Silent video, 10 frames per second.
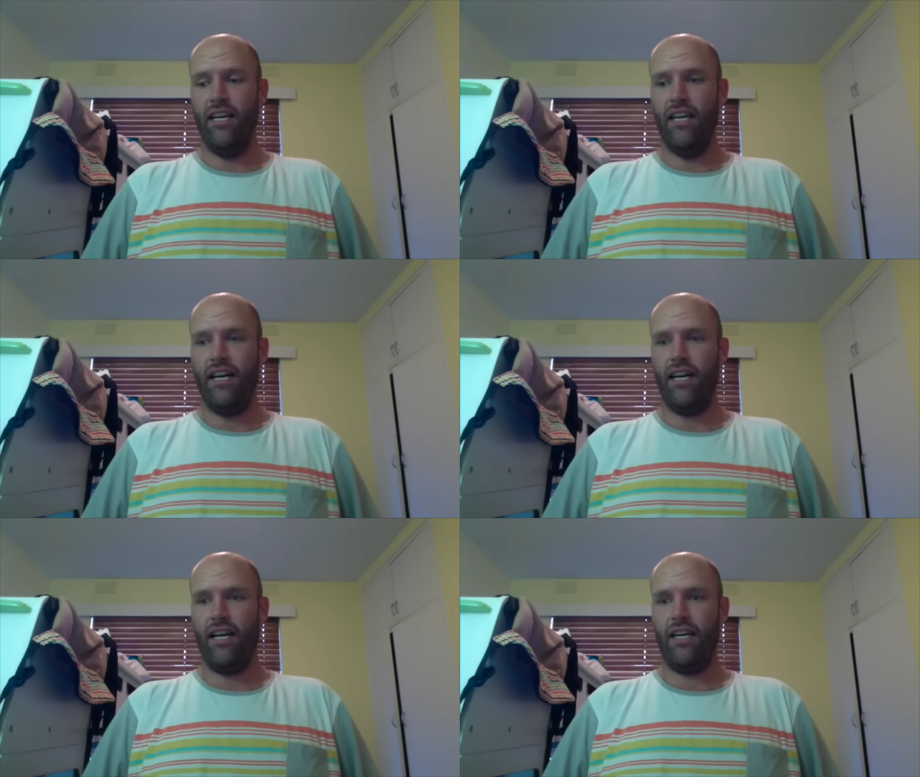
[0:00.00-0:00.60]

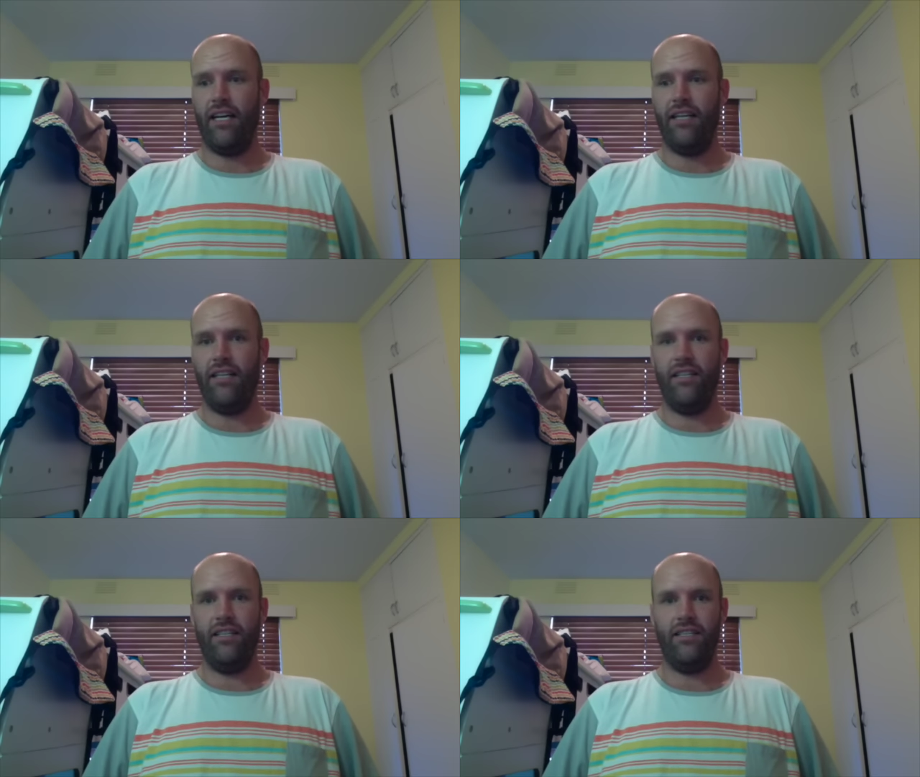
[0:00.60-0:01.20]

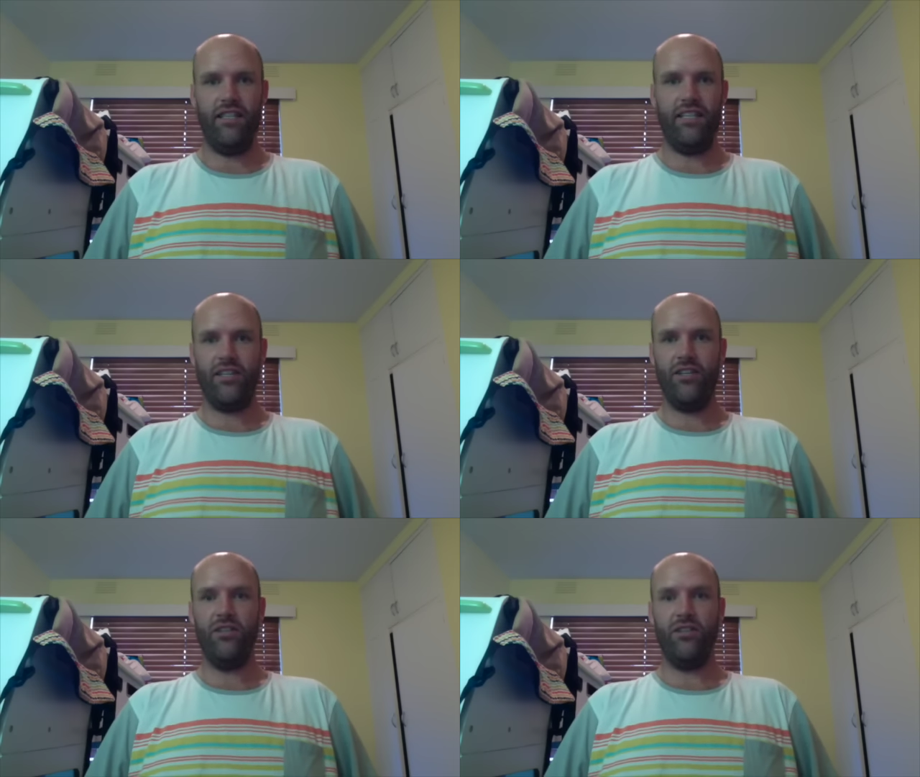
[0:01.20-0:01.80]
So that's
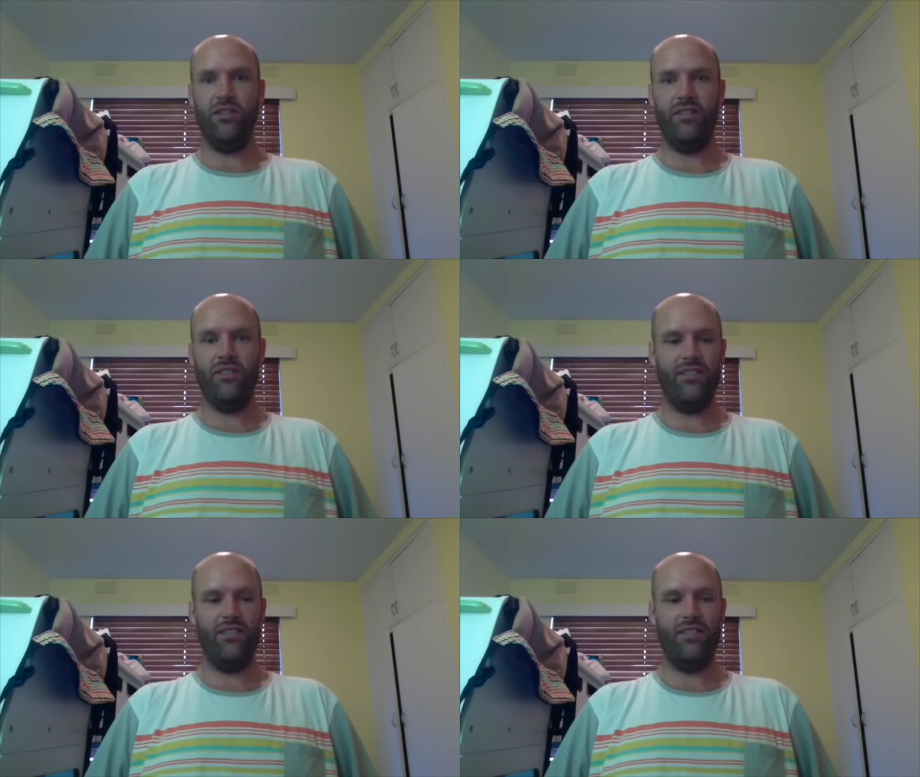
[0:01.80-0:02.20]
cool.